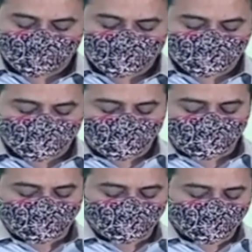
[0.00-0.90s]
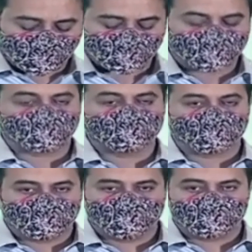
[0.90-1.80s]
is a great indicator for the
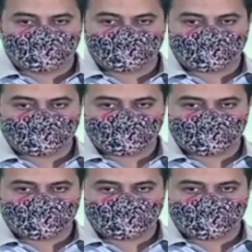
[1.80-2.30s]
reliability of our